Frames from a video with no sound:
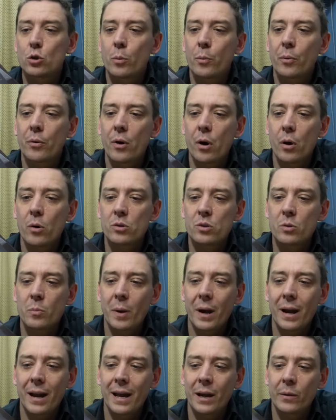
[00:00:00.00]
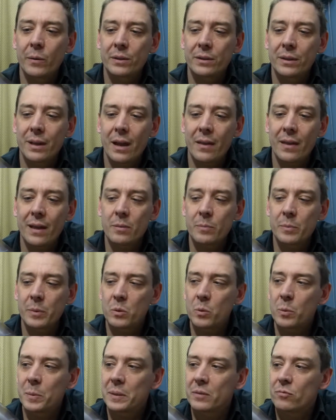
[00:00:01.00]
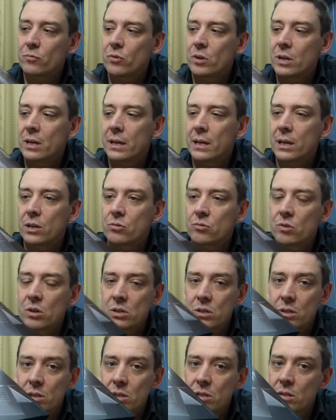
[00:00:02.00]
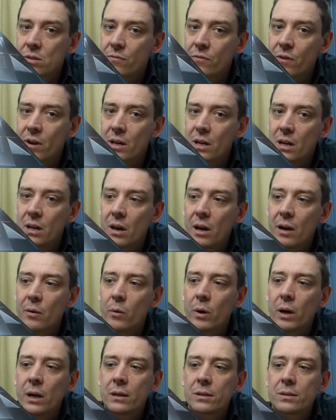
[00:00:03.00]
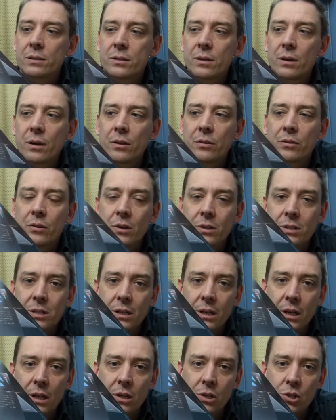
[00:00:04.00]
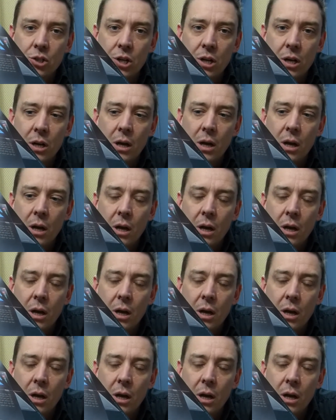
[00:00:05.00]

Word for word: Pro to play with. Now that will be really interesting. This is a fairly lightweight 13-incher,